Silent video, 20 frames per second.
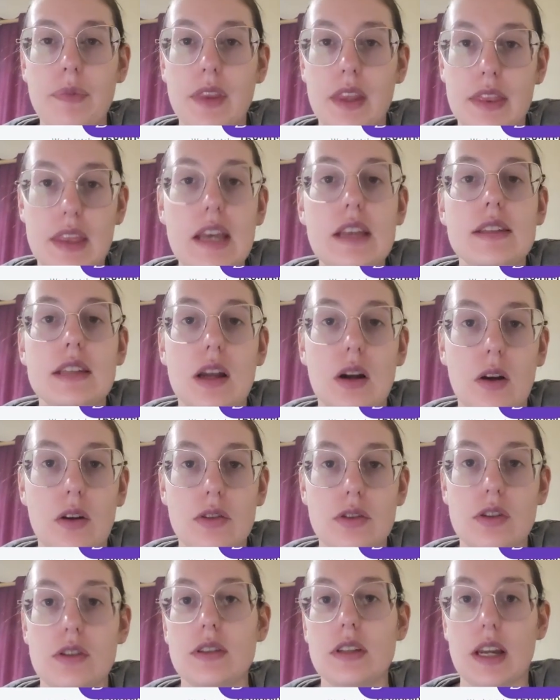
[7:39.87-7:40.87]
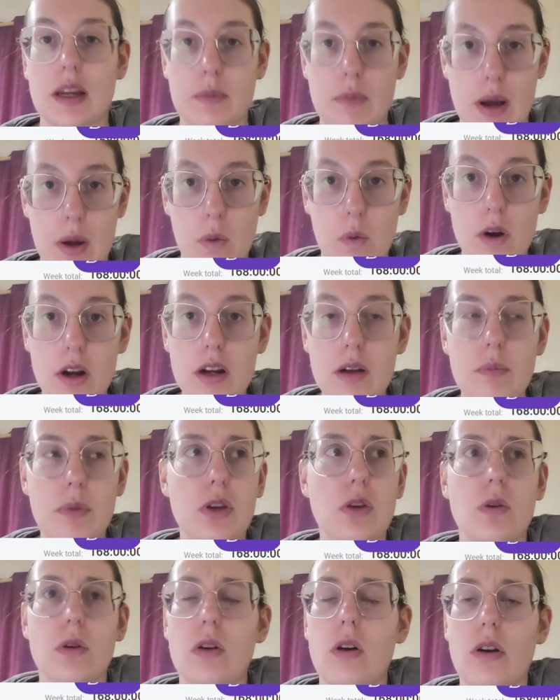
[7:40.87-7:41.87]
things that aren't just like my work, but you
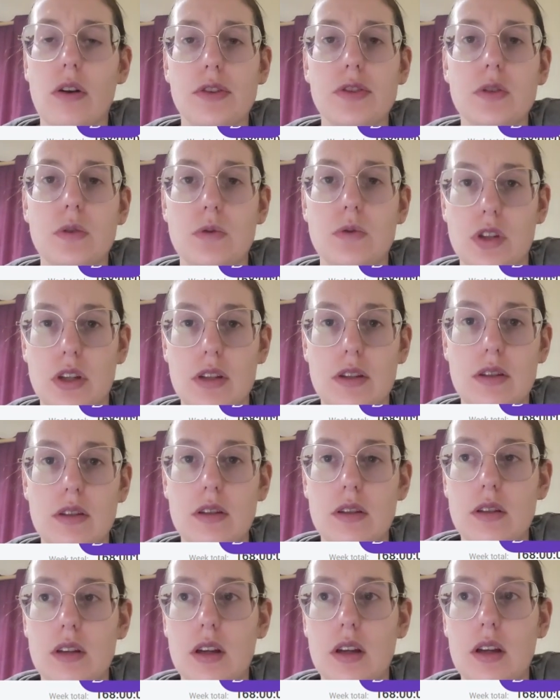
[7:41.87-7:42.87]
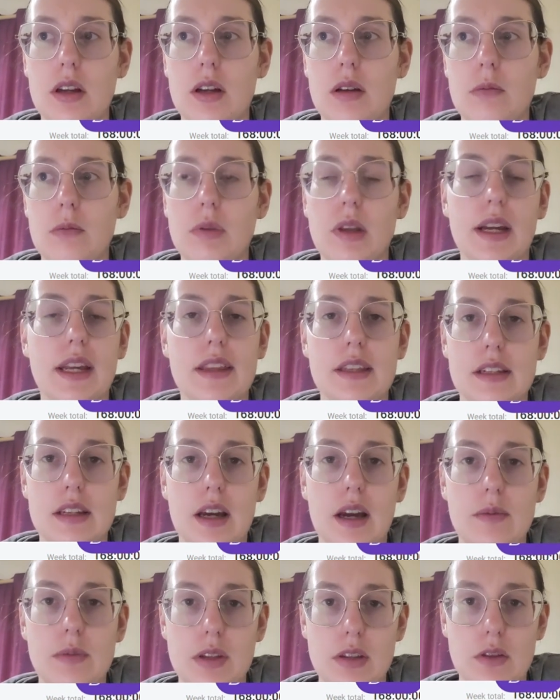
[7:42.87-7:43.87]
could also just plug in the
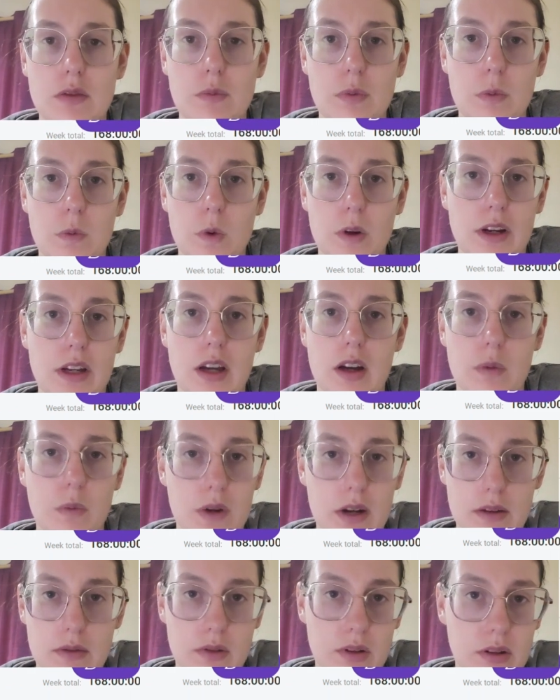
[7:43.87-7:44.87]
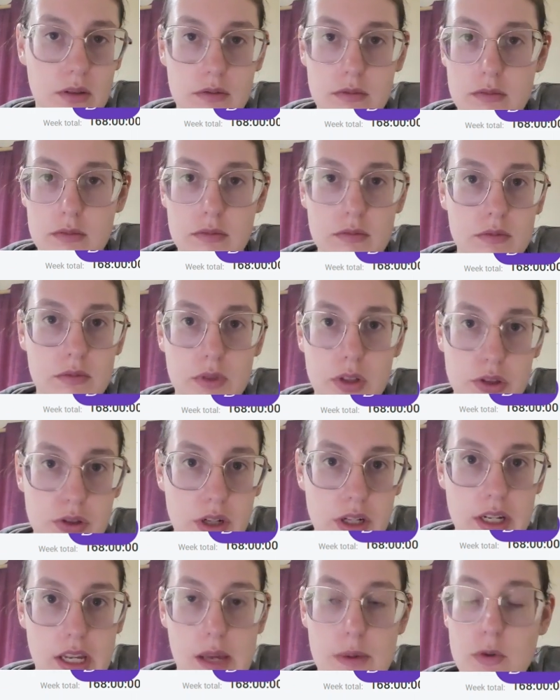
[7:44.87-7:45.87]
times that you've been working on whatever you're
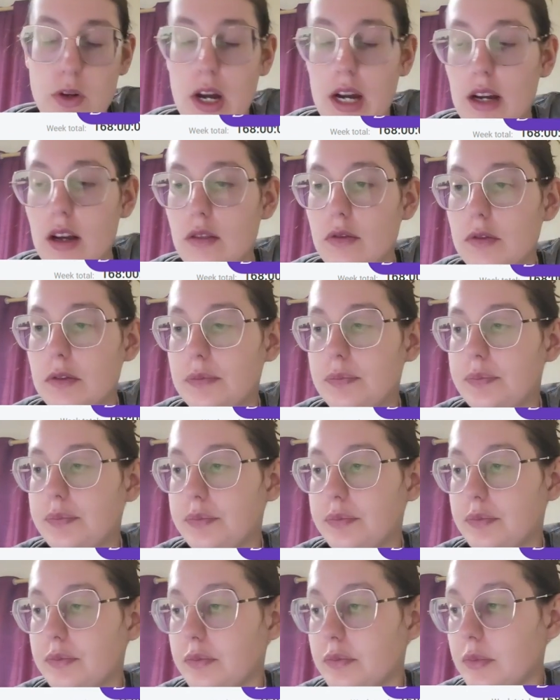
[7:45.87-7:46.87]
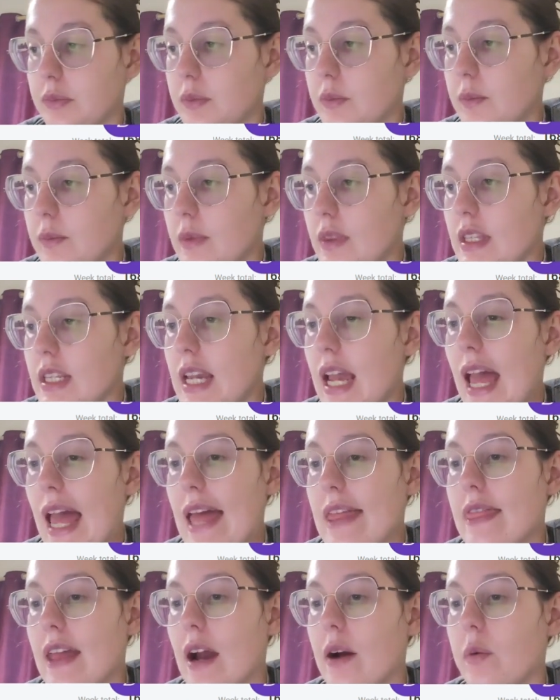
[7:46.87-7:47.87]
trying to keep track of.
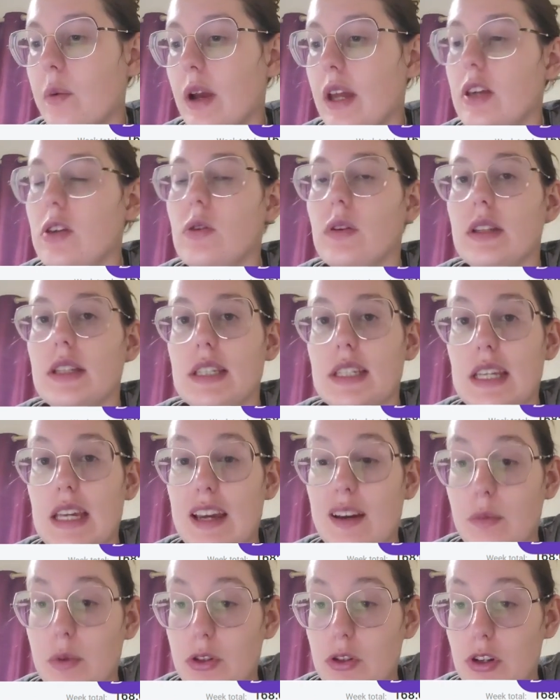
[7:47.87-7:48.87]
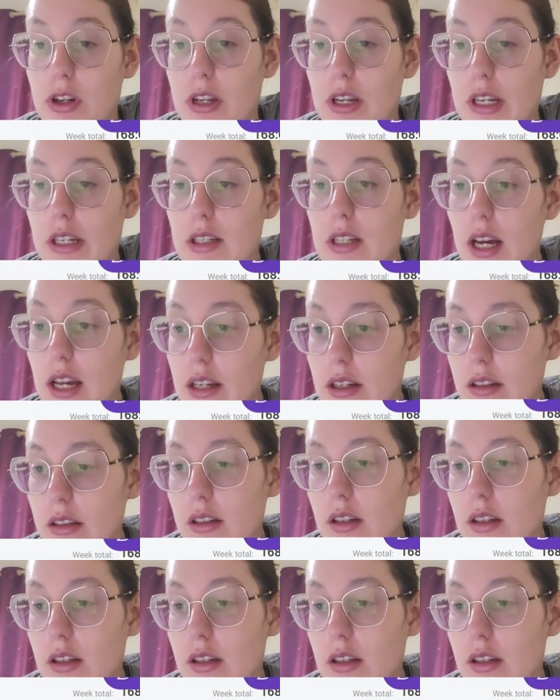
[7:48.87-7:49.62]
And that way you can see how much you're getting done.